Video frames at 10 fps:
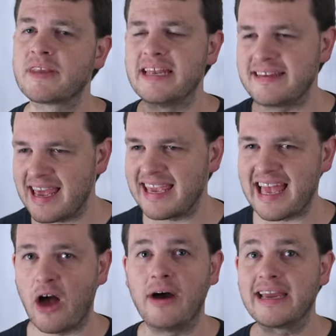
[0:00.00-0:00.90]
and take
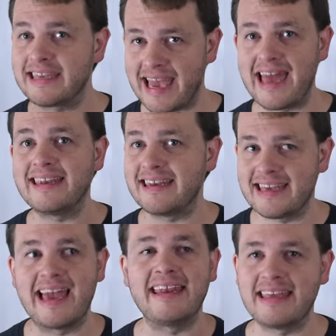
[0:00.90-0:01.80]
out again and
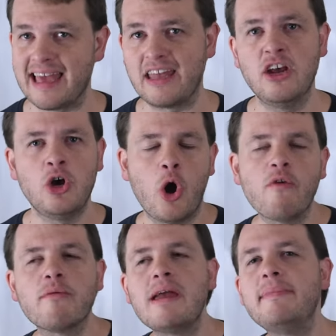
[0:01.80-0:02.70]
again and again
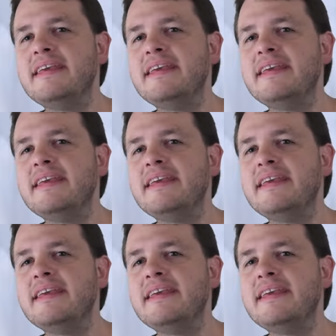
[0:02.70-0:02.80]
over maybe